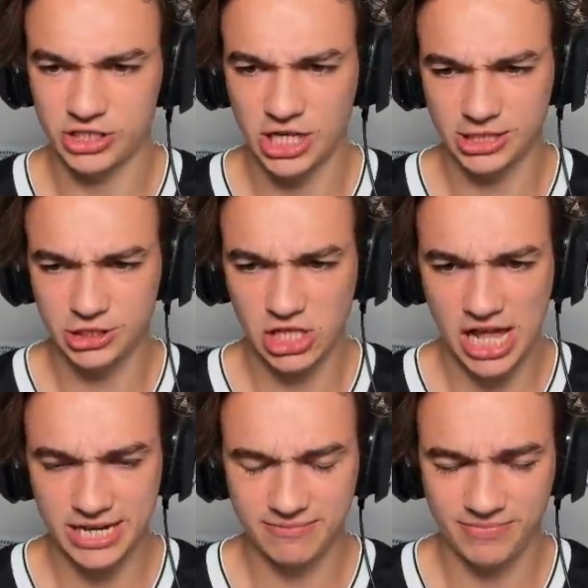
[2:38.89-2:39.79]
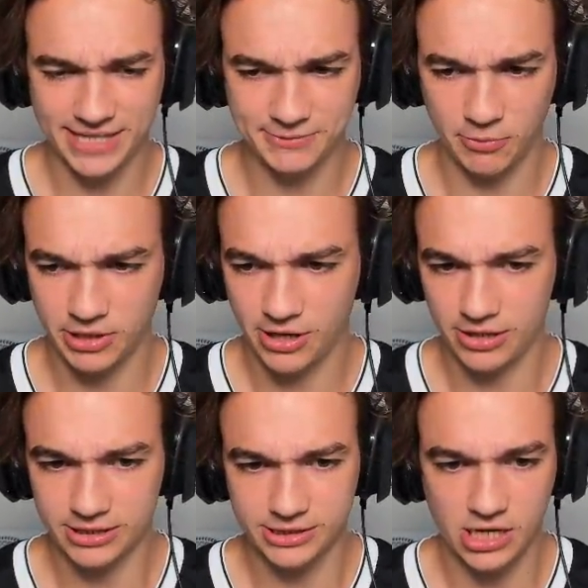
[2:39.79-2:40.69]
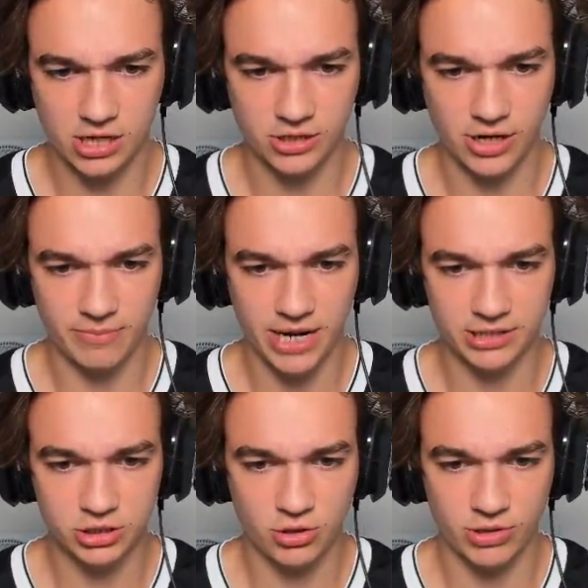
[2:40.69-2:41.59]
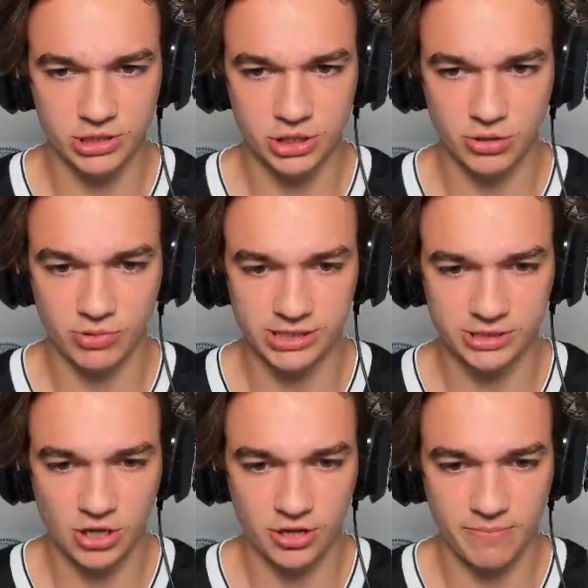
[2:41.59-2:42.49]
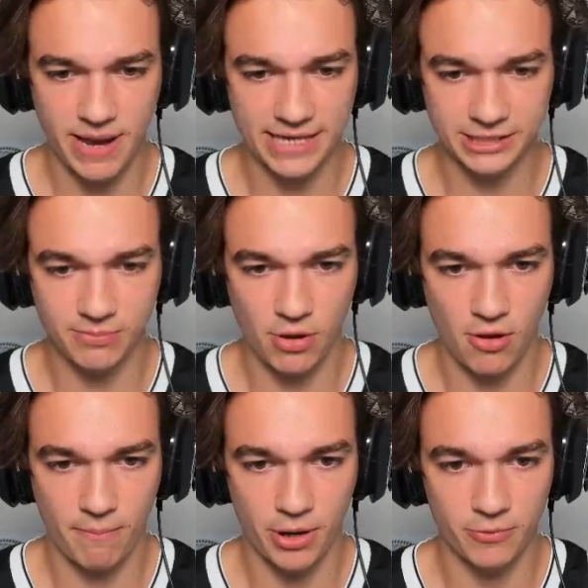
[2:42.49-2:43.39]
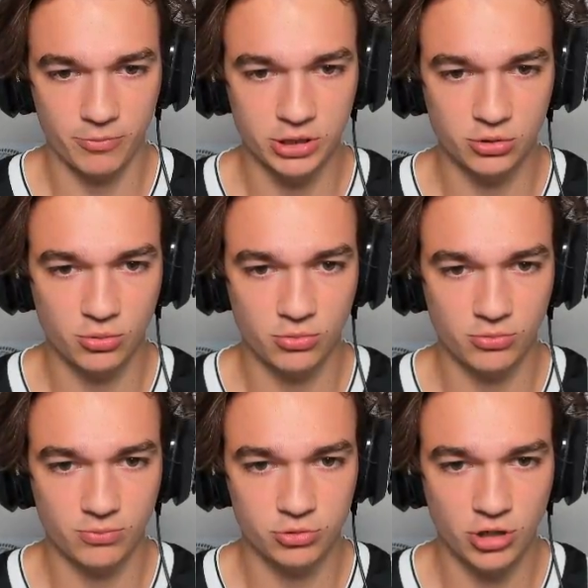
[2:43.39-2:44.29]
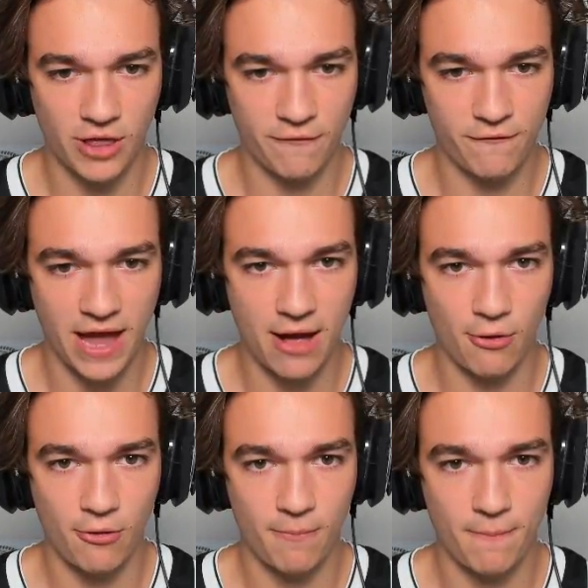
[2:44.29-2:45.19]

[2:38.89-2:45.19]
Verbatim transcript: The touch line? That's what we call it in soccer. I'm not quite sure what it's called in basketball, but we do Draw the foul.